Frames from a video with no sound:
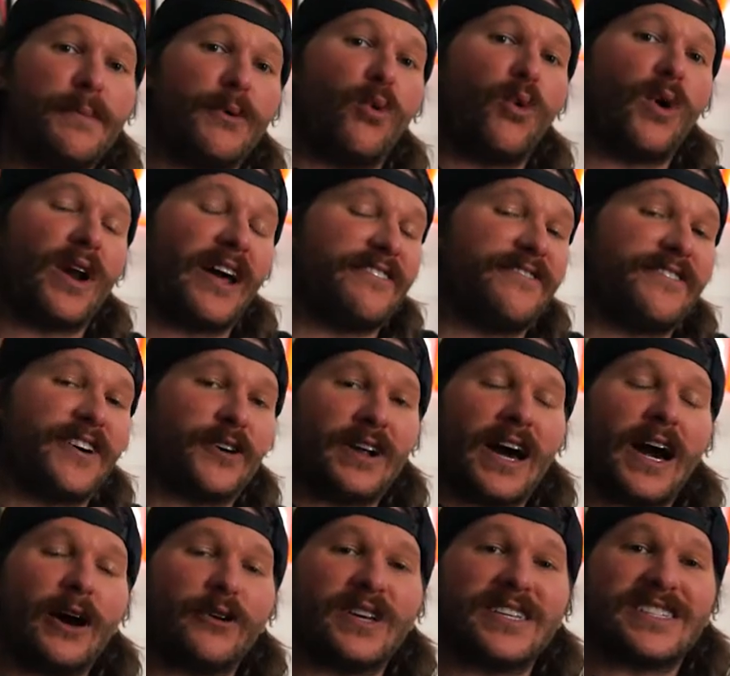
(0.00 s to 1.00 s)
But what I found
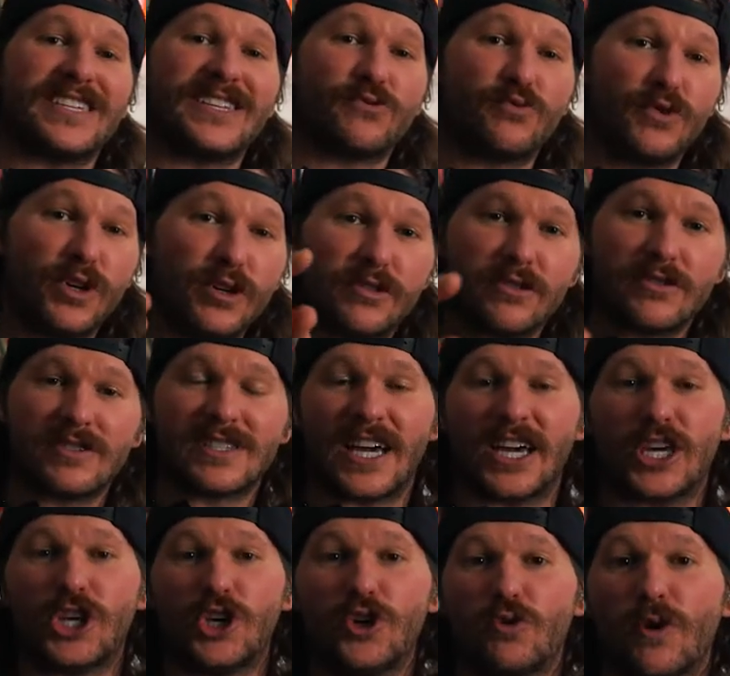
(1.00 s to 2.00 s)
out is, is realtors
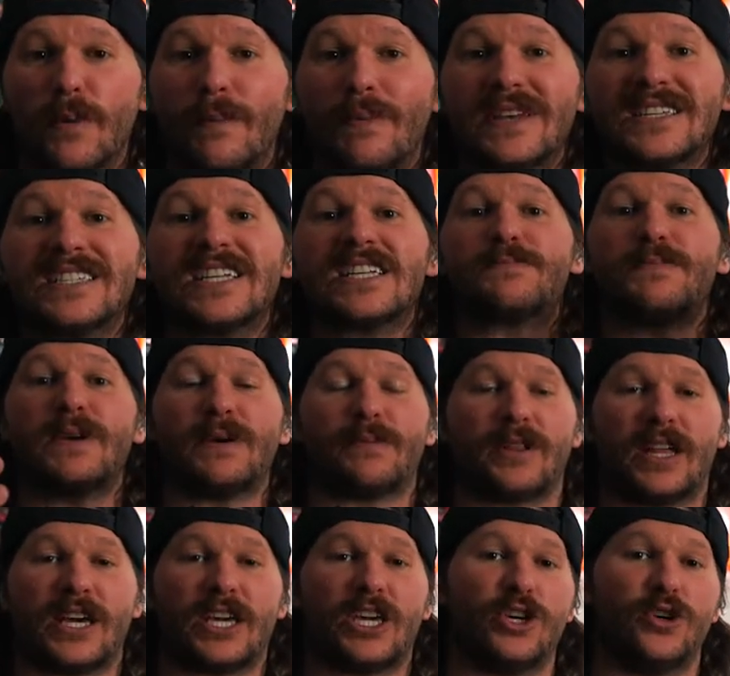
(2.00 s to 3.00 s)
like you or business people
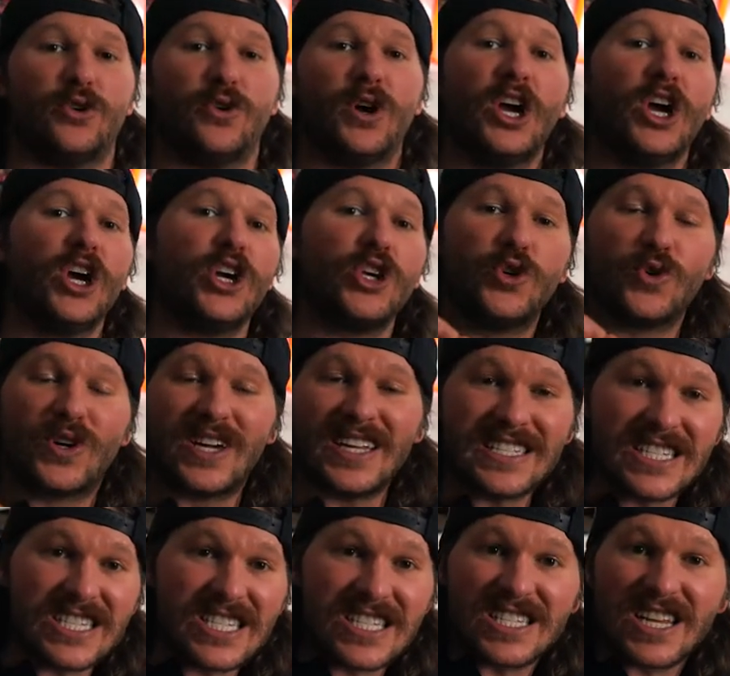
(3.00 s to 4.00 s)
like you, you get
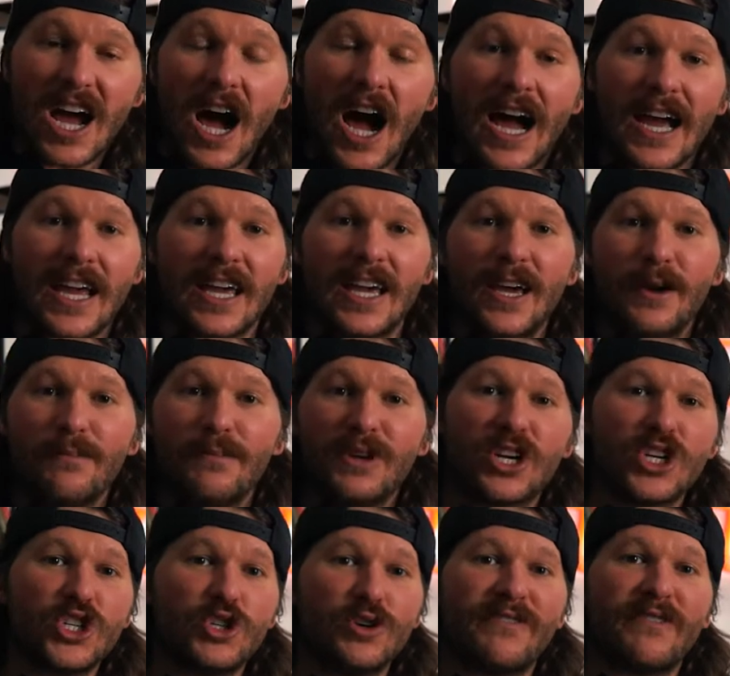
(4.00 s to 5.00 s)
stuck
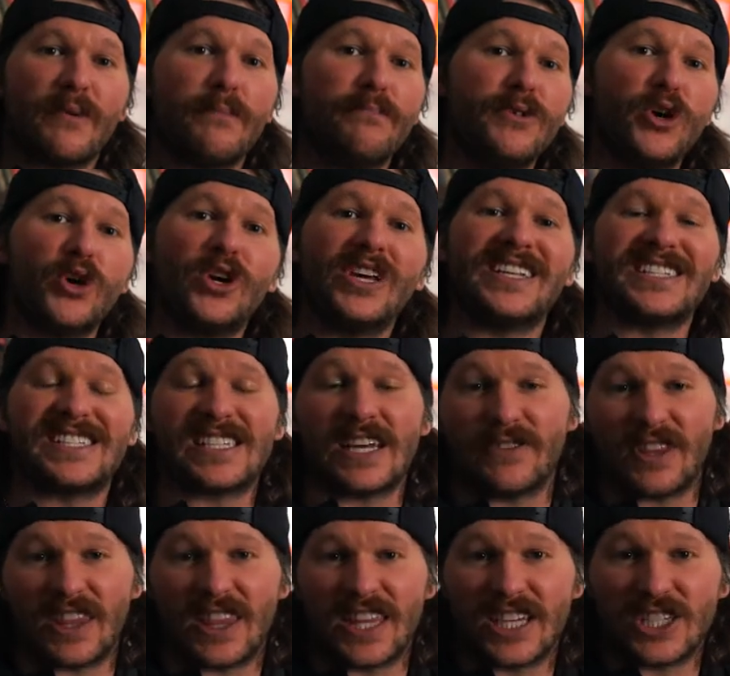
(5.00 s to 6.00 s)
because you have a million and
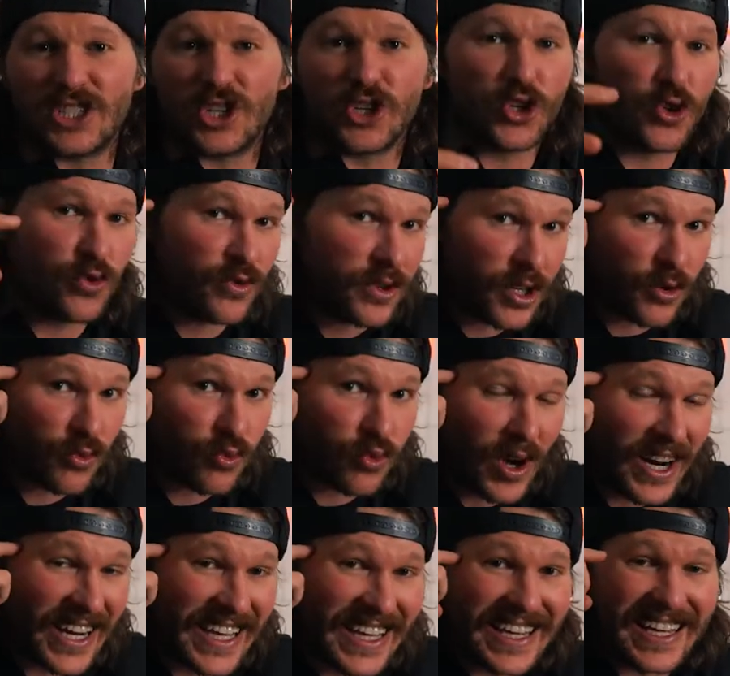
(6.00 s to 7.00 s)
seven things to do that are
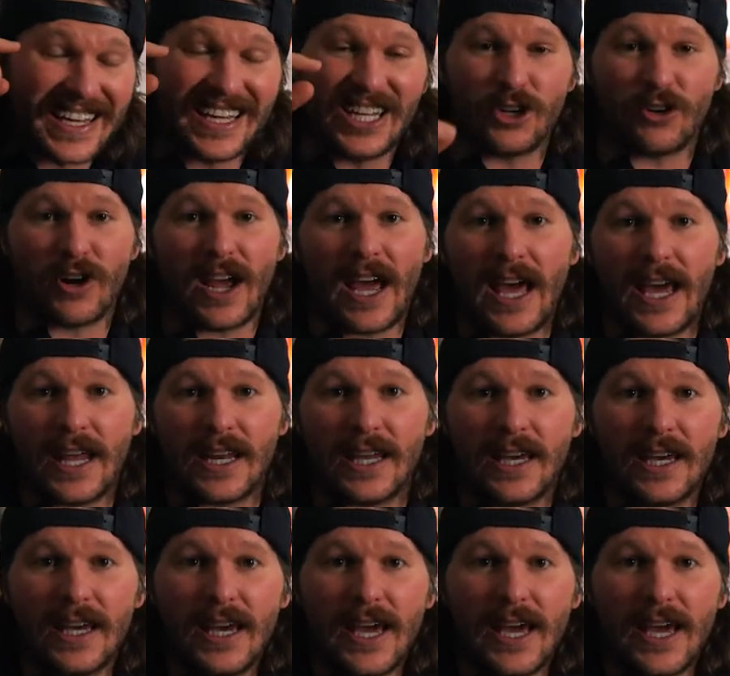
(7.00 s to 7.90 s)
running in your head.